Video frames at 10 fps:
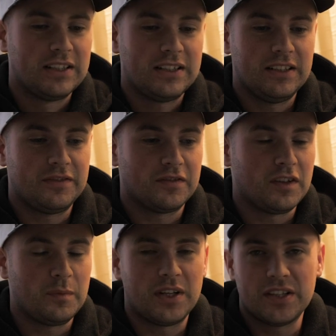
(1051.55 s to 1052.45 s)
If you're
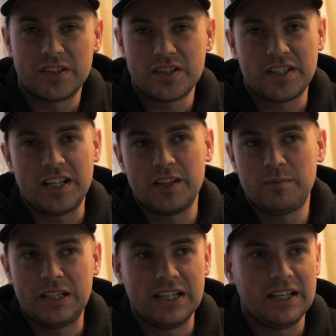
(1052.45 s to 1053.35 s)
from another state,
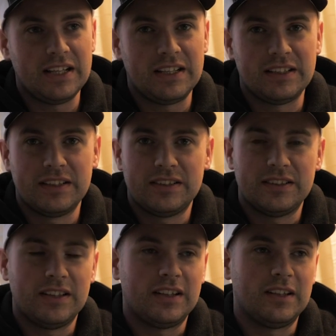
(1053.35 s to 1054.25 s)

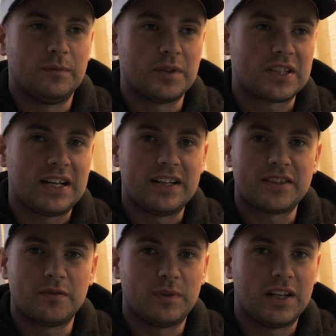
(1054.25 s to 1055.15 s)
PA,
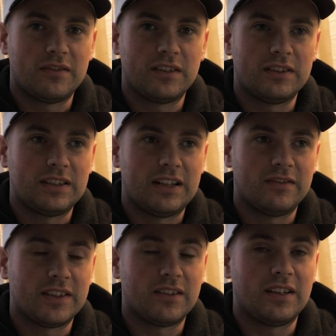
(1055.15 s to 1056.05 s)
Wisconsin, whatever, I've
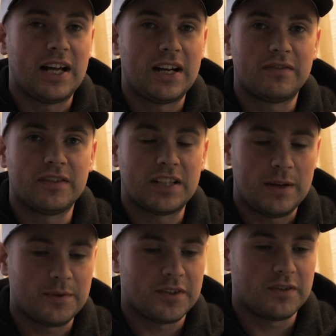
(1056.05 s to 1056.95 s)
hunted a lot of different
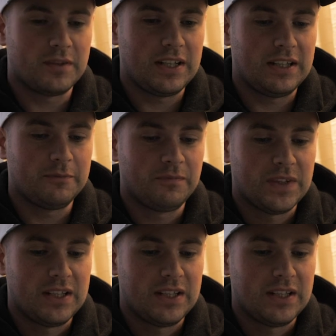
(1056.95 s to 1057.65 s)
types of terrain,